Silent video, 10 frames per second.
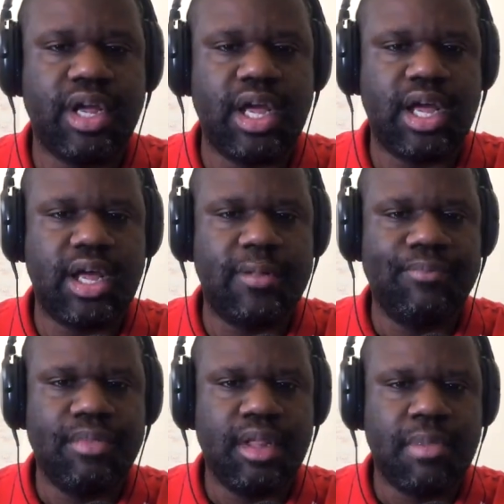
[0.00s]
Uh,
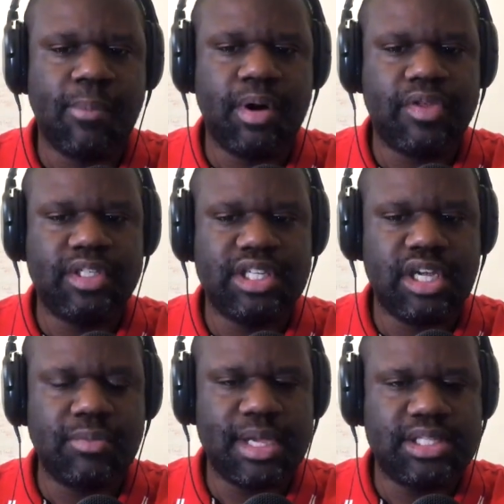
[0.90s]
my brother Chinook
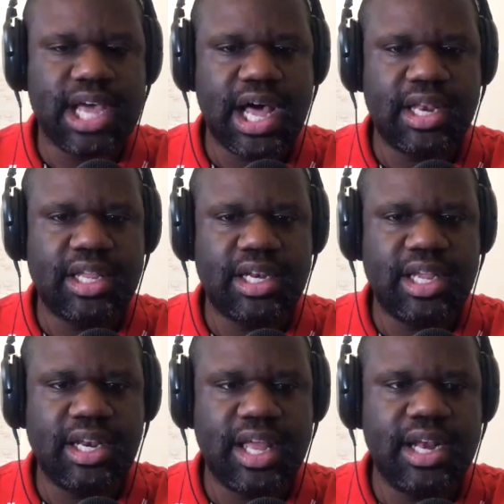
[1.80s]
McTowell in, in
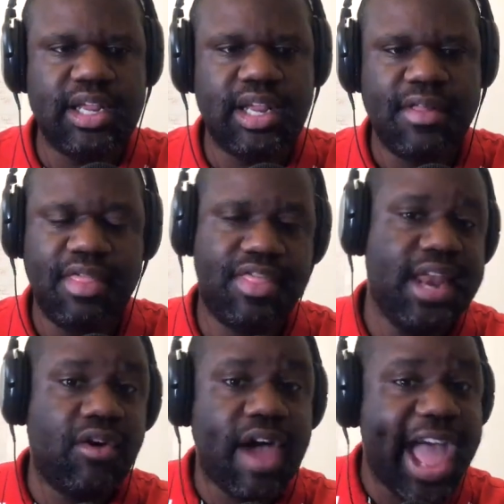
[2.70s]
London, they
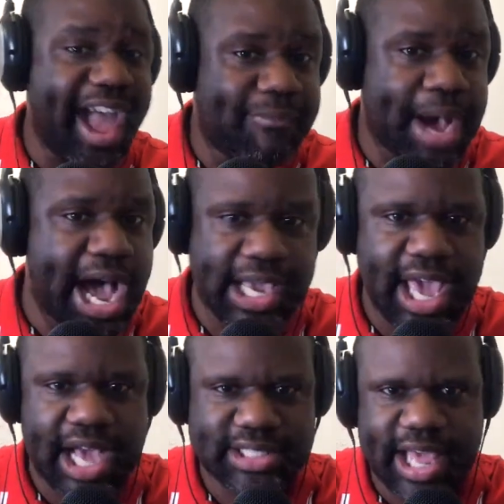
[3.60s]
don't have
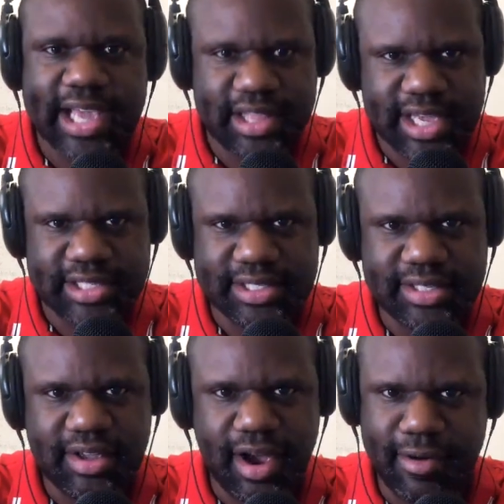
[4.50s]
podcasts like this.
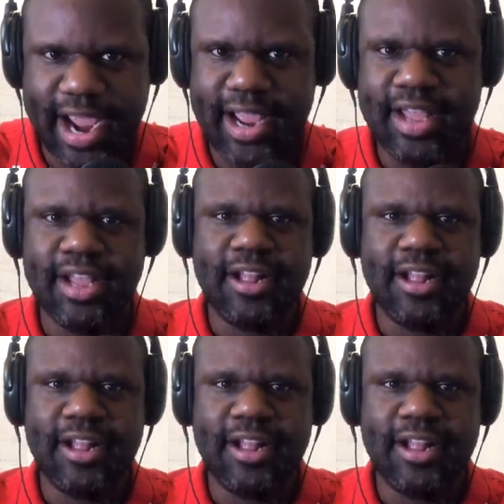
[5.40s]
All right. Mm.